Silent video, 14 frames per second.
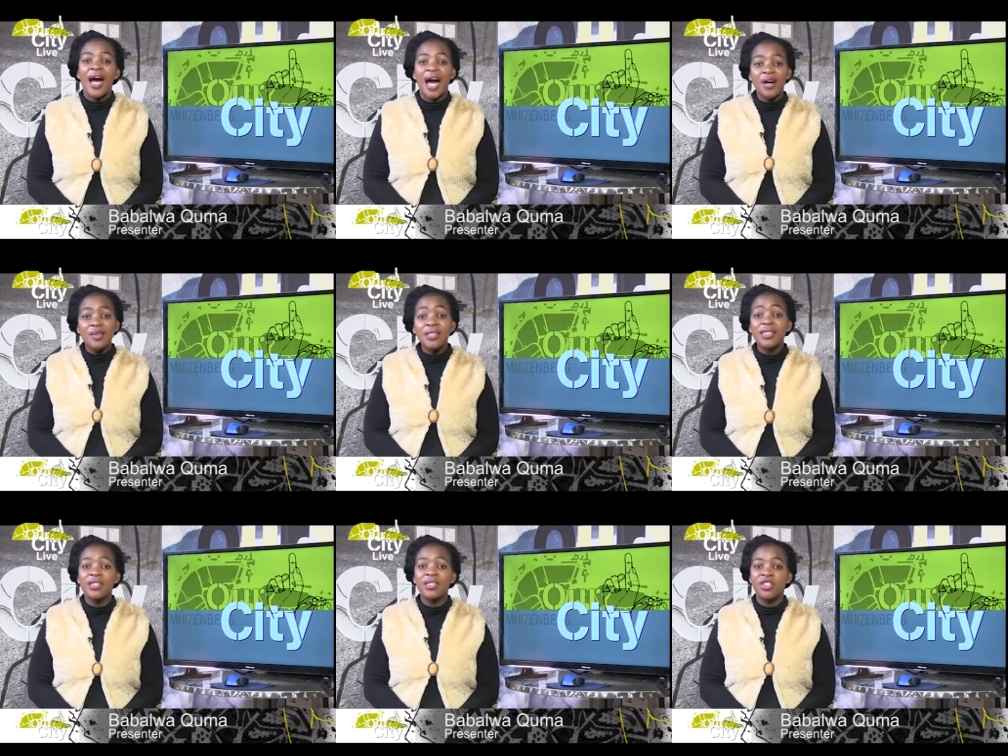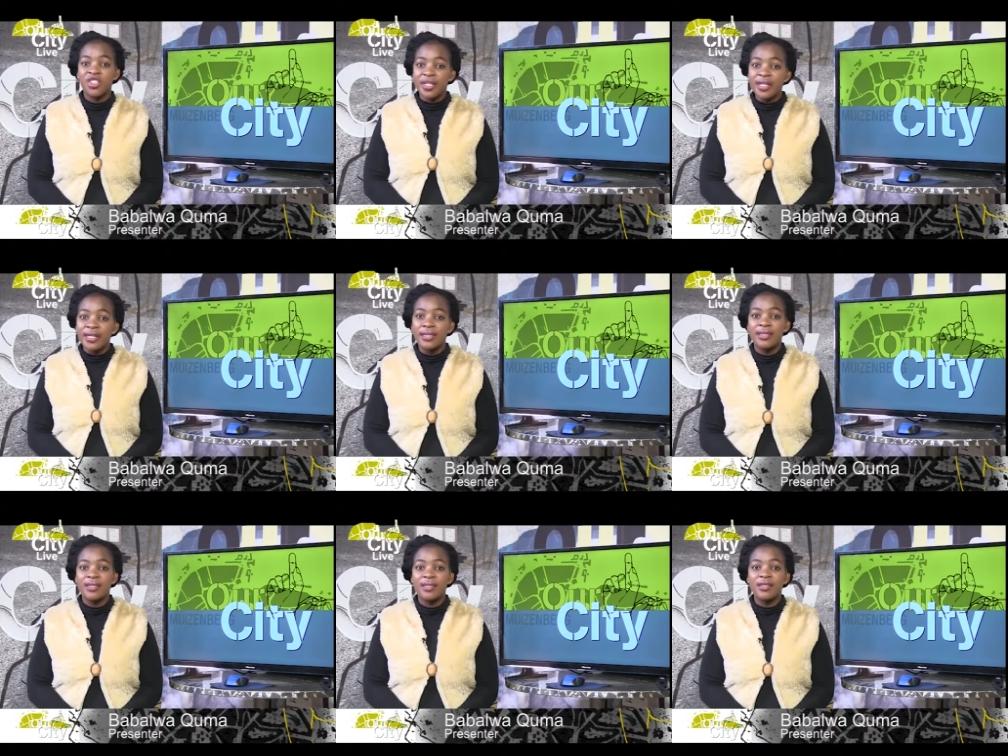Our City
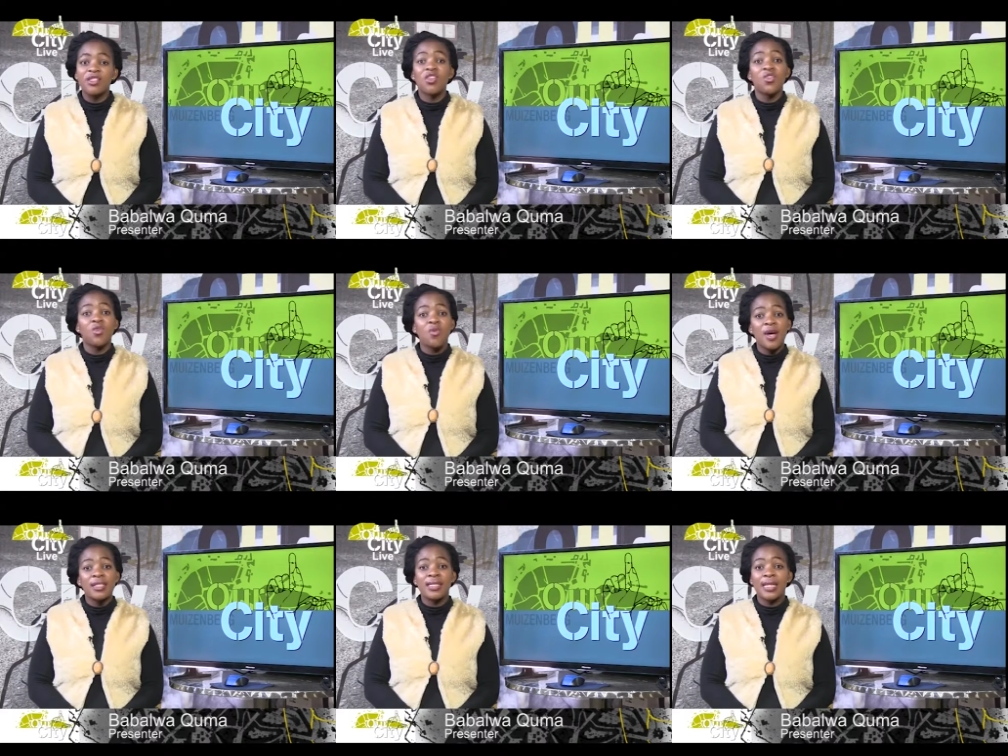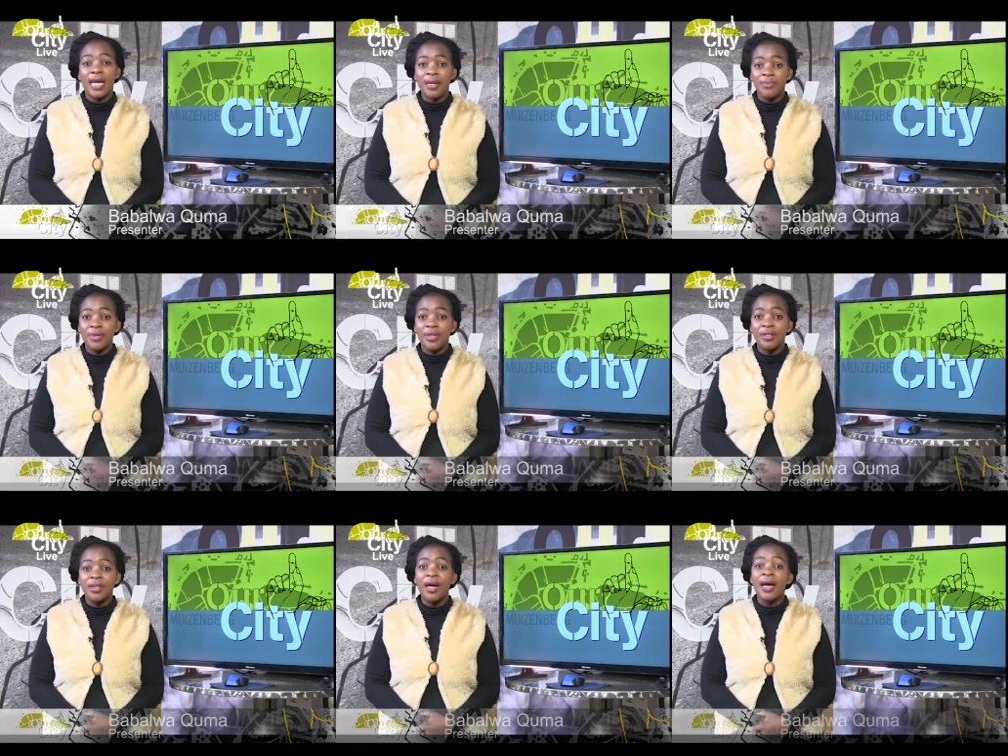journalist, Sinolwazi
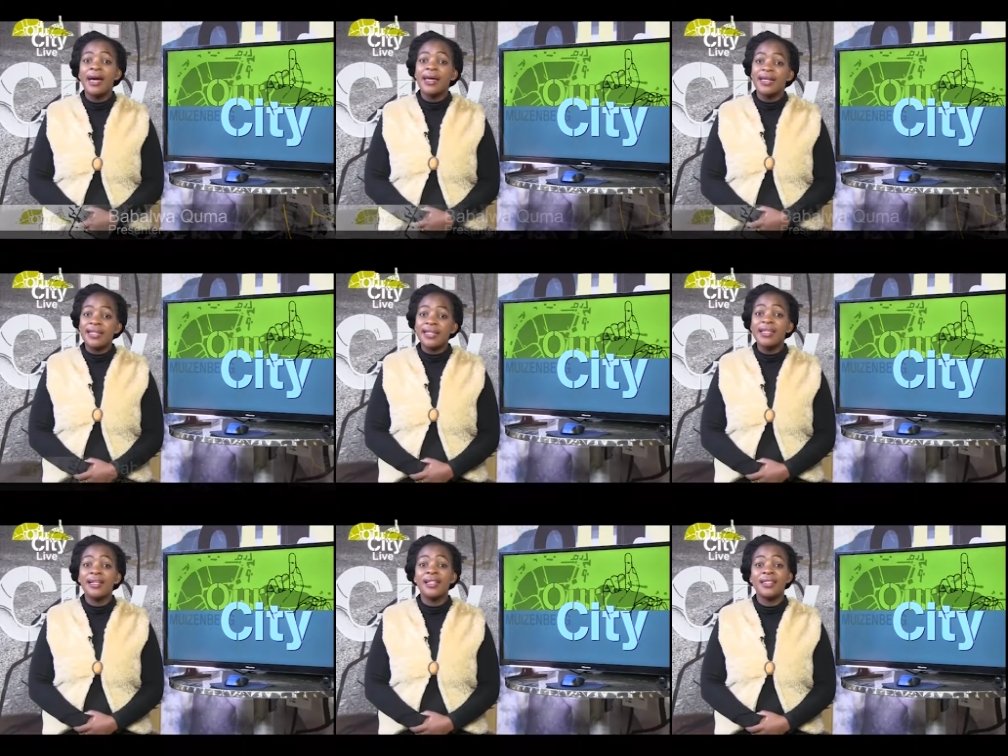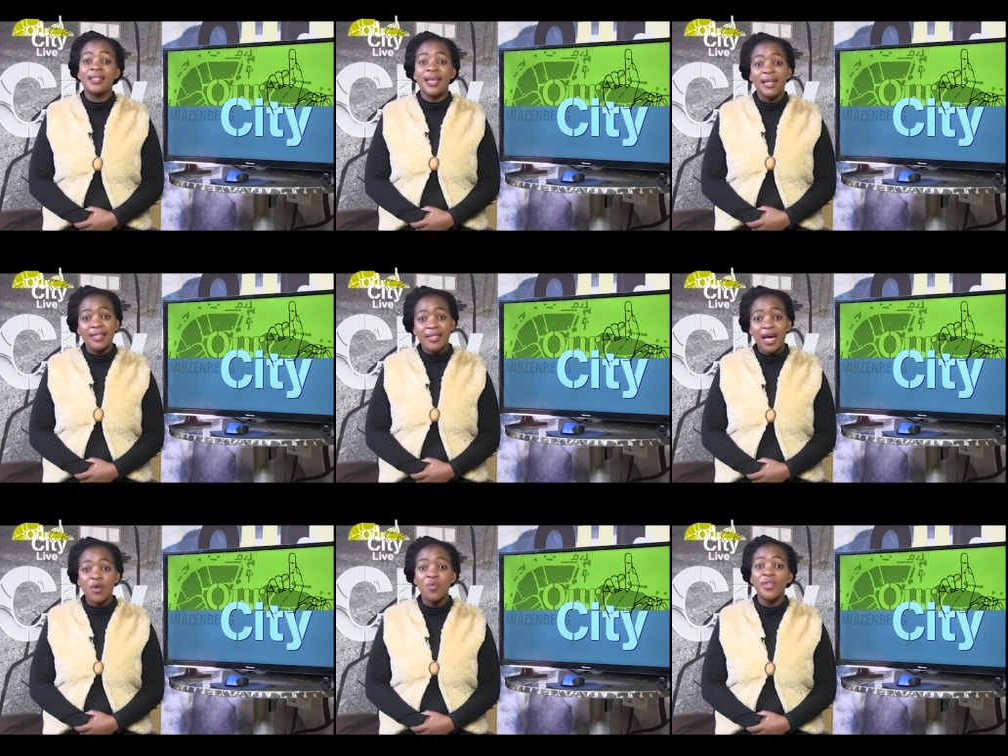April, recently sat
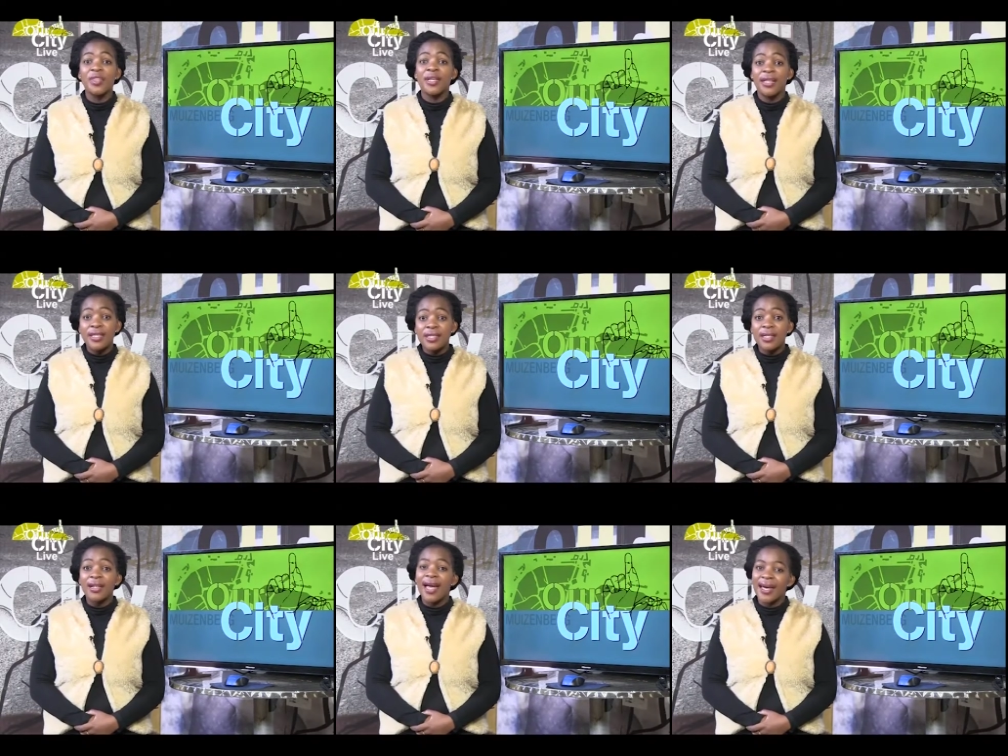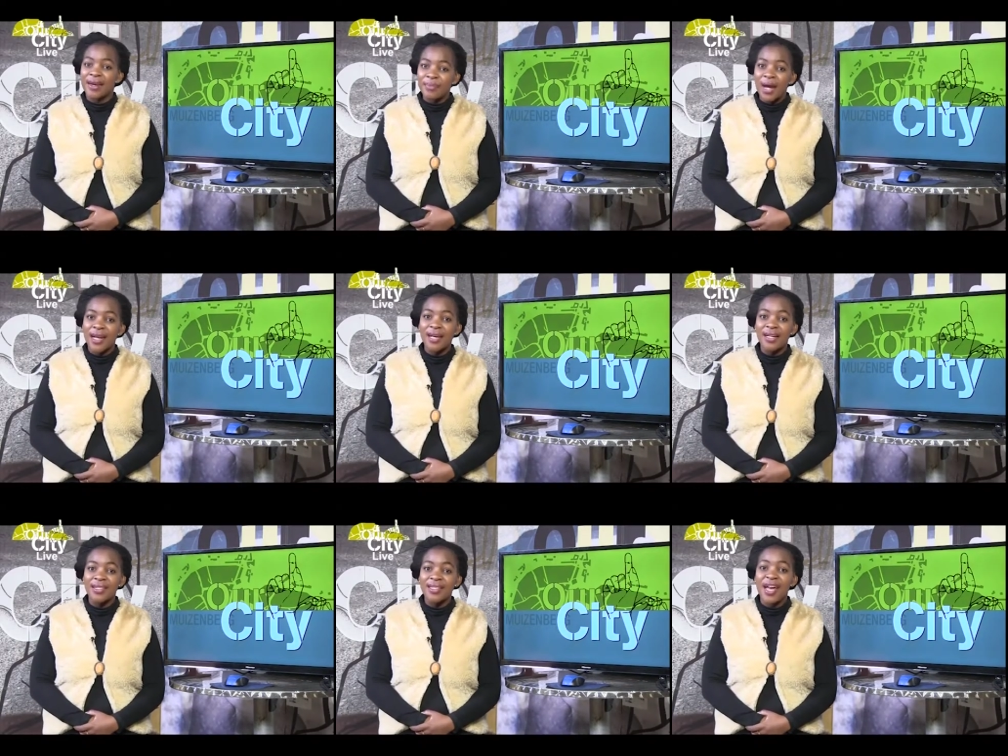down with Liesl
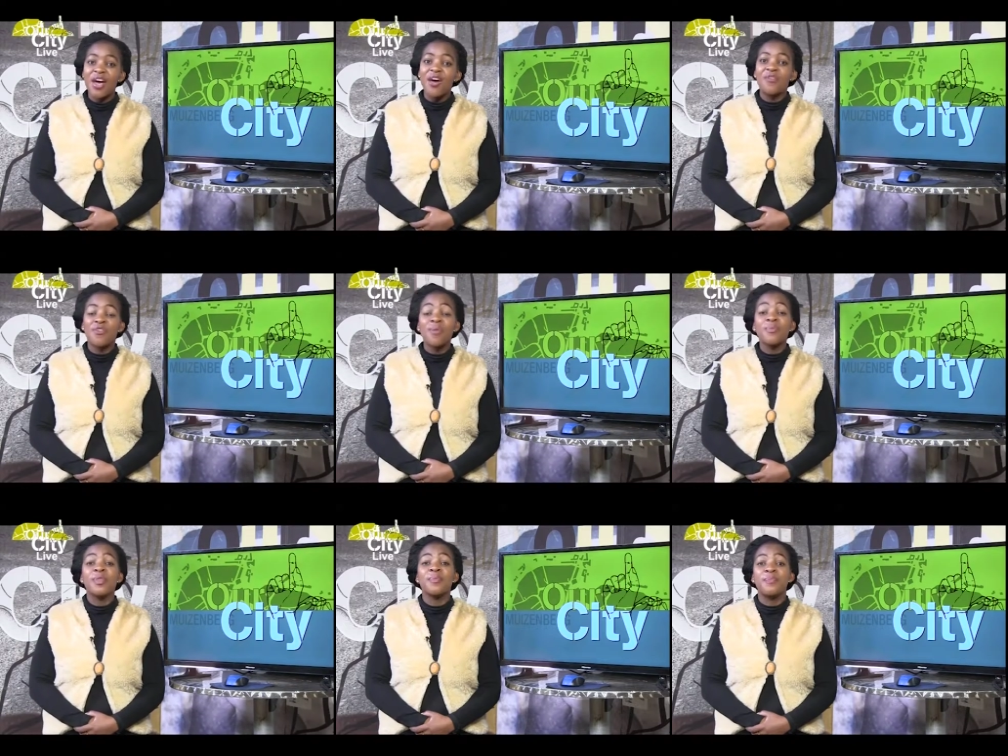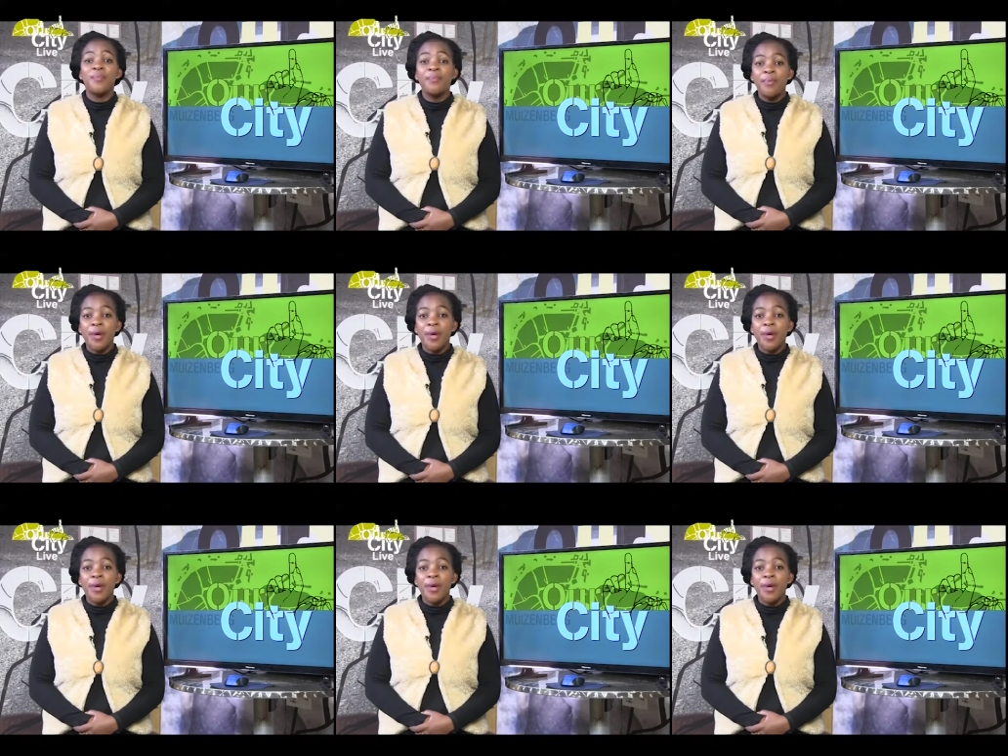Hermanus from the